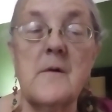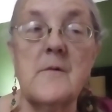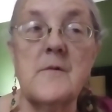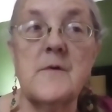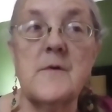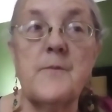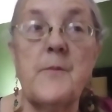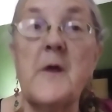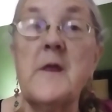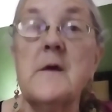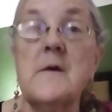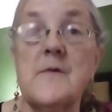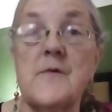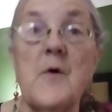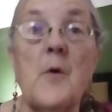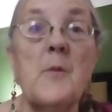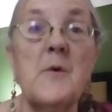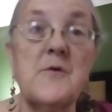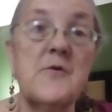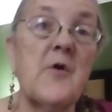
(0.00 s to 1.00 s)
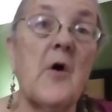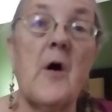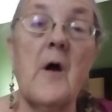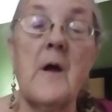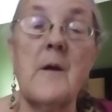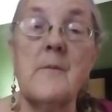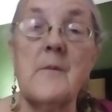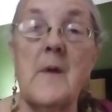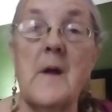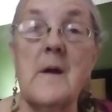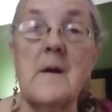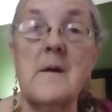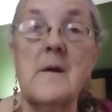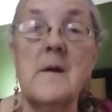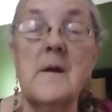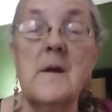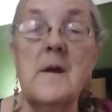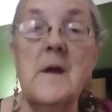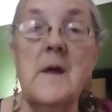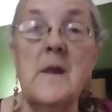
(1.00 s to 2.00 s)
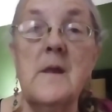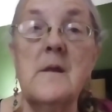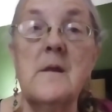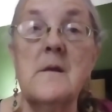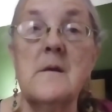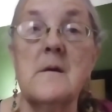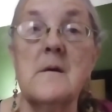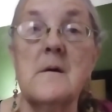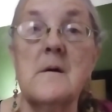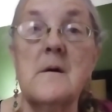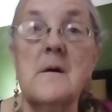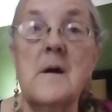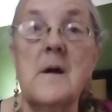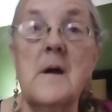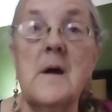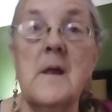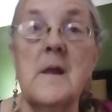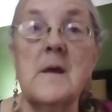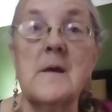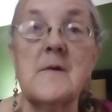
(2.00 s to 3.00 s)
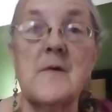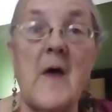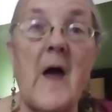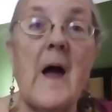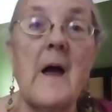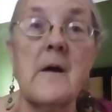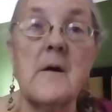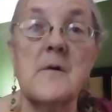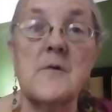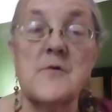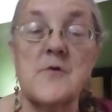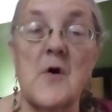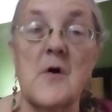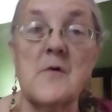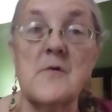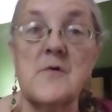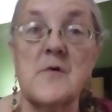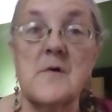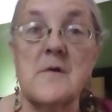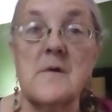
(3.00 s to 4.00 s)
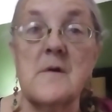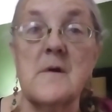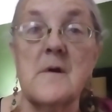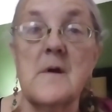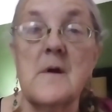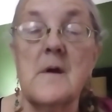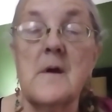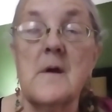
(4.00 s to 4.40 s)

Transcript: spending so much time in an exact conjunction.